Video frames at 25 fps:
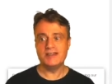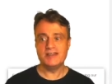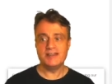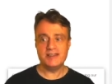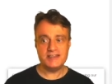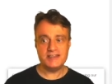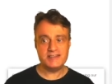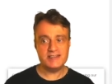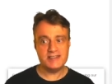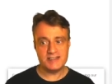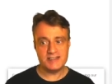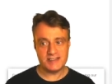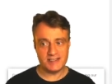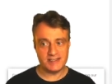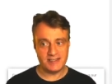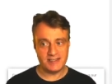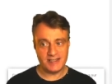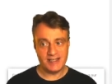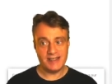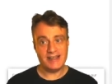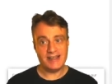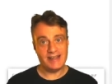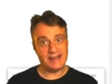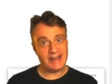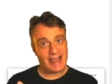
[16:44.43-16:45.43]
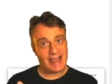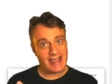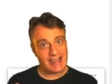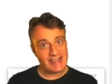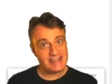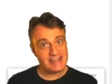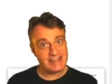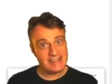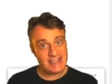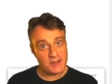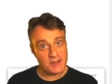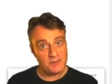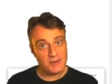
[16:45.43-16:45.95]
This is an, an
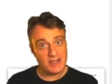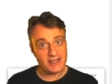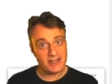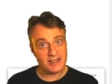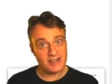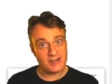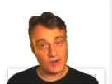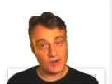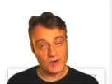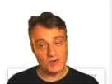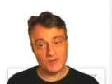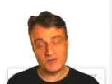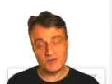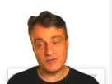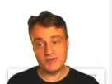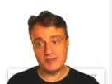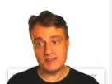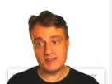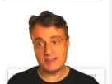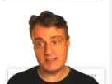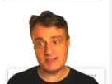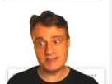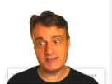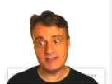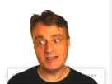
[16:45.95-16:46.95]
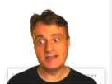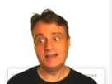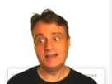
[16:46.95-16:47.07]
academic conference